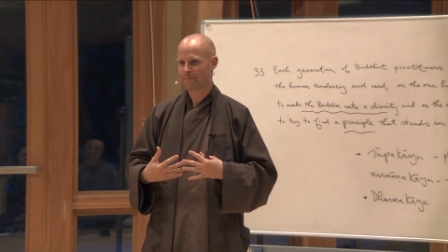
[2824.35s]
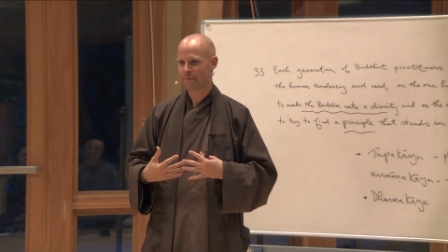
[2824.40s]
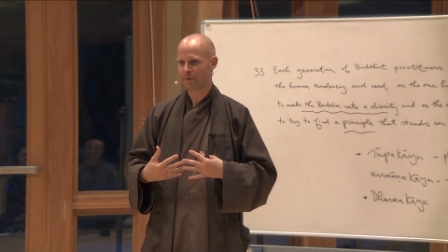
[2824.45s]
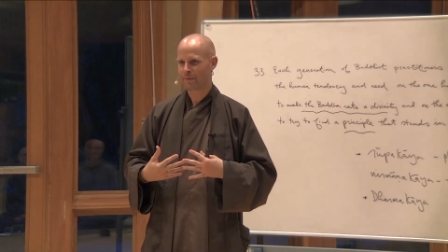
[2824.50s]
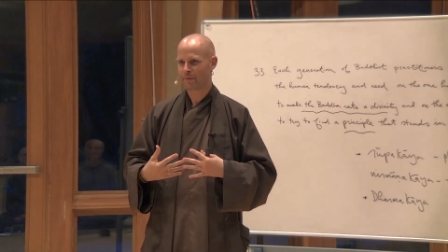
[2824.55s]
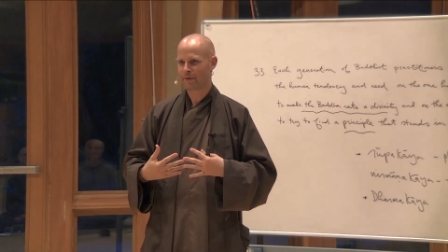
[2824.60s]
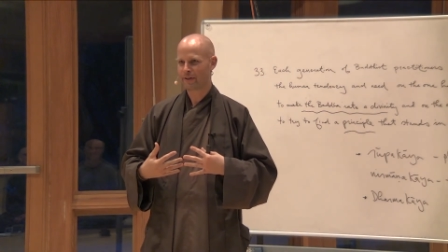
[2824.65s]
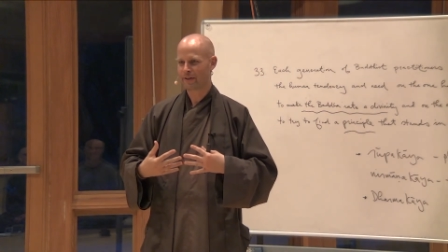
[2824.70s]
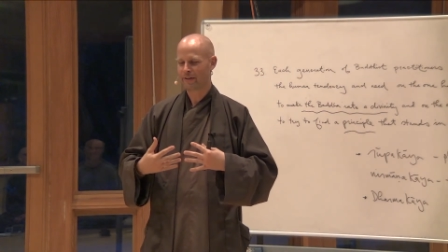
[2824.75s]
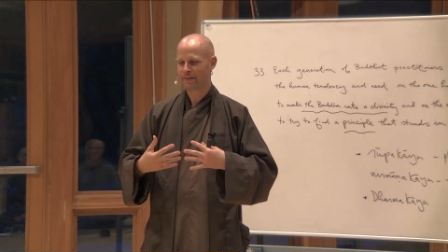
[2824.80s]

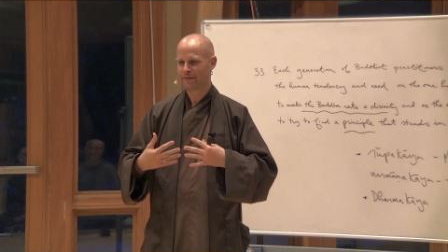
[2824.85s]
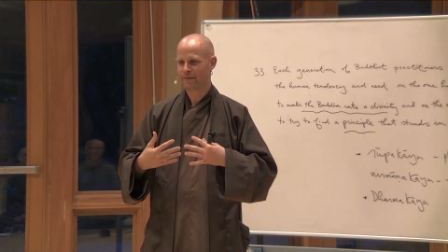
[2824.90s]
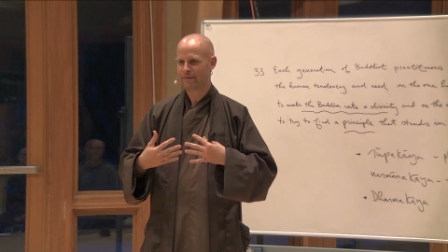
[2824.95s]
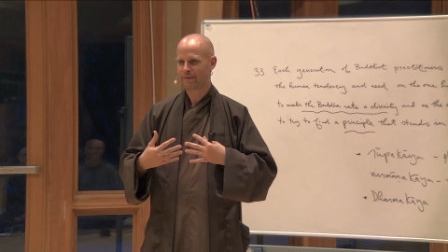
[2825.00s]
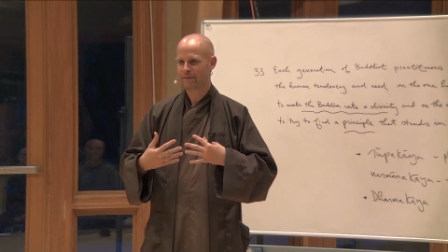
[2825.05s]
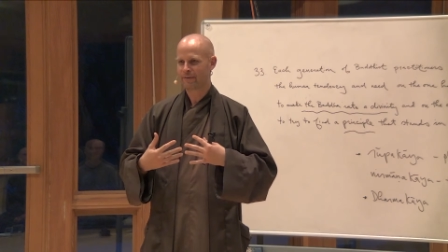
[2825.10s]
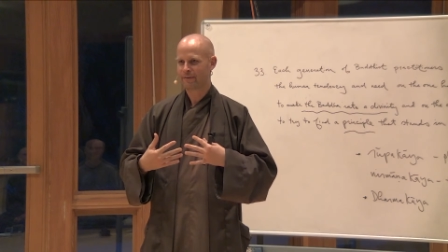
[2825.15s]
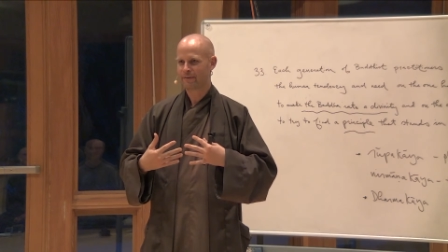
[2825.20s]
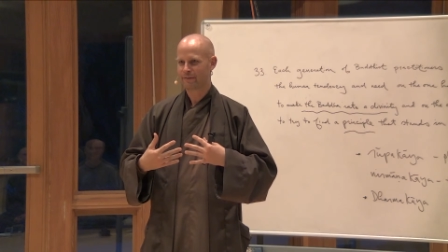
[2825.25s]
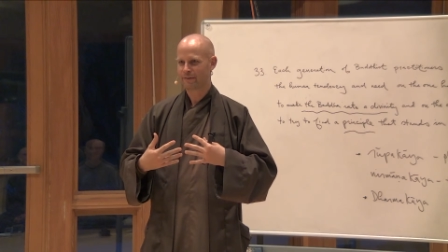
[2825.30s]
but we
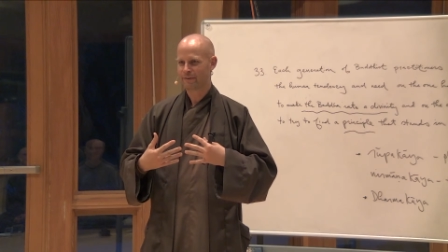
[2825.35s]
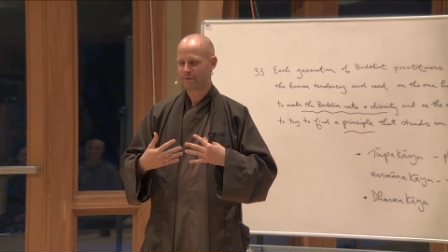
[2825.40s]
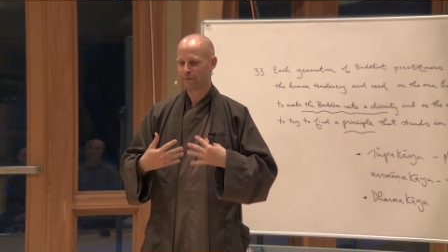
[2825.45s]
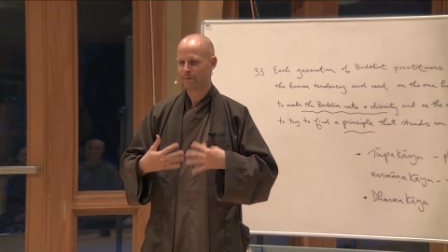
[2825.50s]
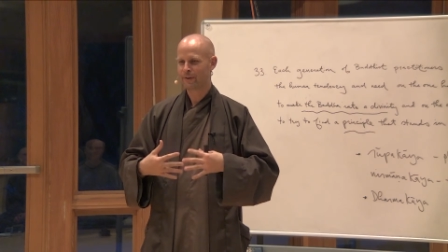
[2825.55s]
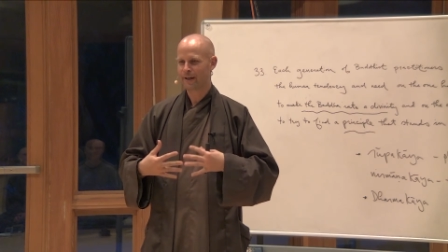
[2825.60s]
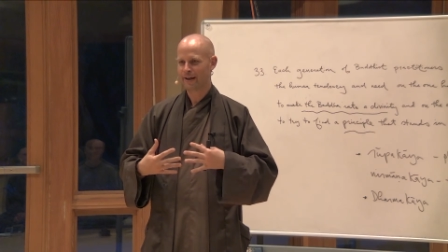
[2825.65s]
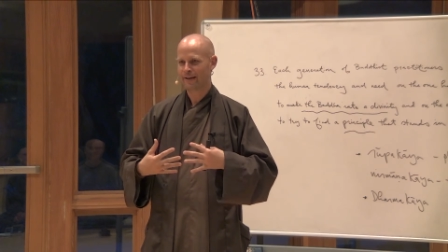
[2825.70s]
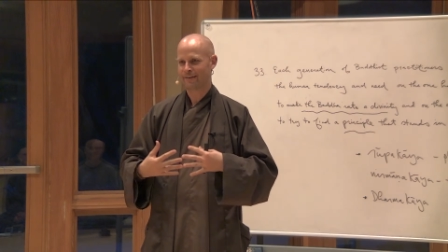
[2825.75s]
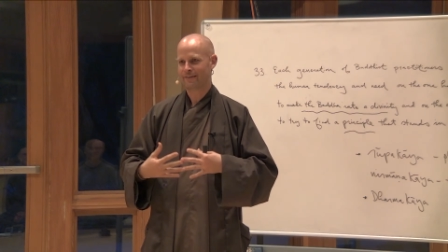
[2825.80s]
can do
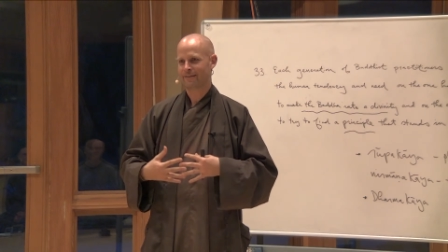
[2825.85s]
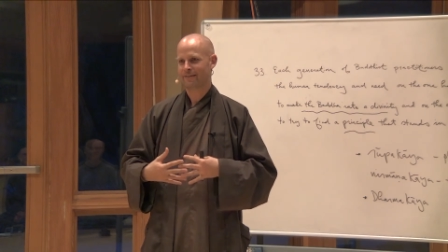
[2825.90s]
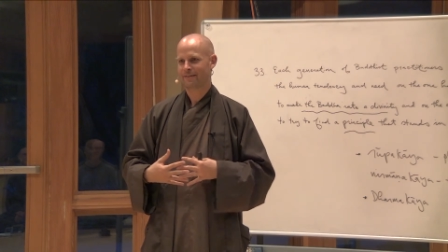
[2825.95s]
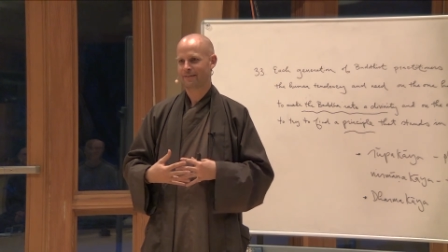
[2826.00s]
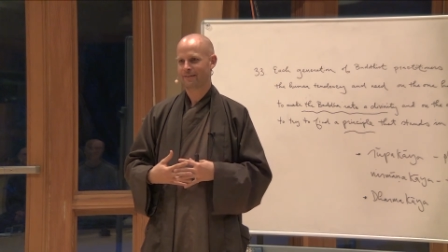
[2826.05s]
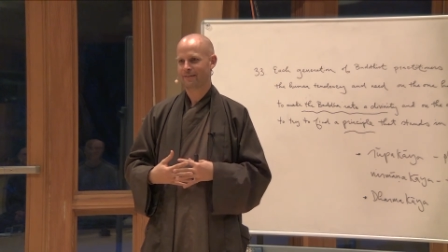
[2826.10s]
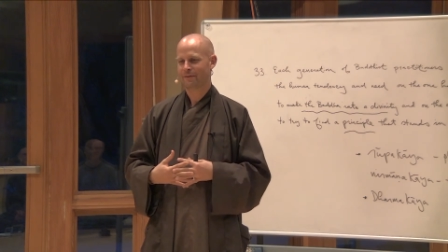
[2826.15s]
that.